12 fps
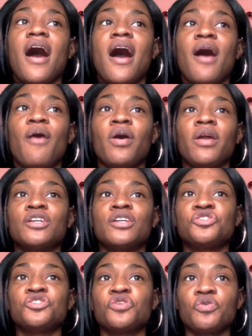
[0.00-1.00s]
want to
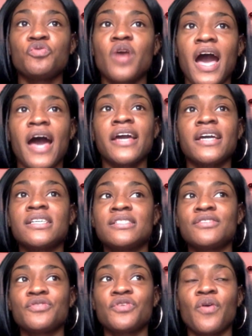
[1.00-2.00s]
show you guys,
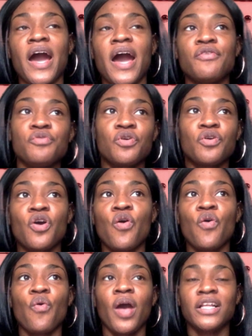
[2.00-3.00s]
how you can
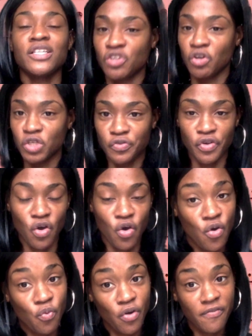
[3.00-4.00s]
go and search for your
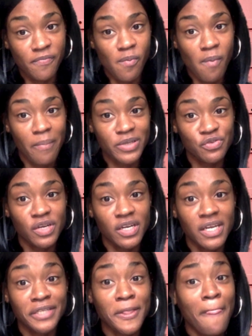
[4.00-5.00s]
own work from home
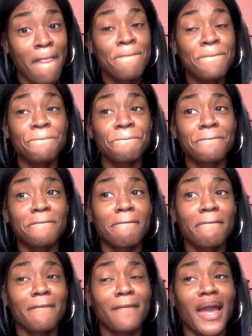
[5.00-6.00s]
opportunities.
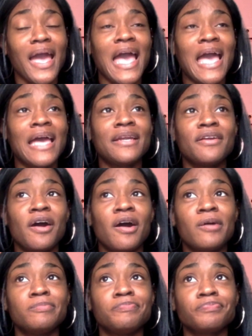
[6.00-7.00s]

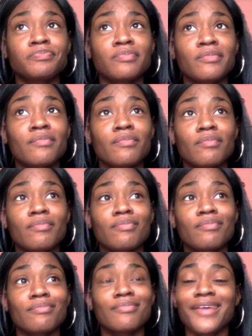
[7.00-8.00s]
And
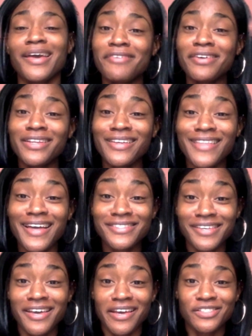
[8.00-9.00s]
really
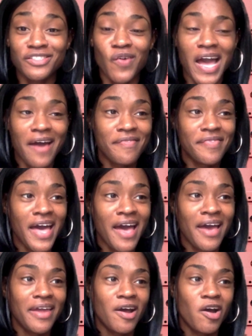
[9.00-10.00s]
that's it. So I have
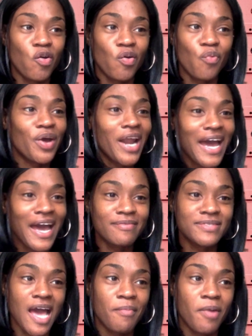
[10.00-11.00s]
that. And when I have
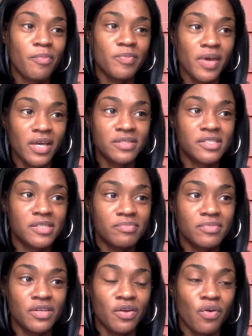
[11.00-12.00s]
time, I'll be making some,
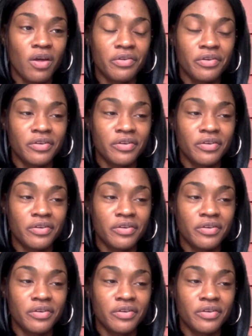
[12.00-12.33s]
other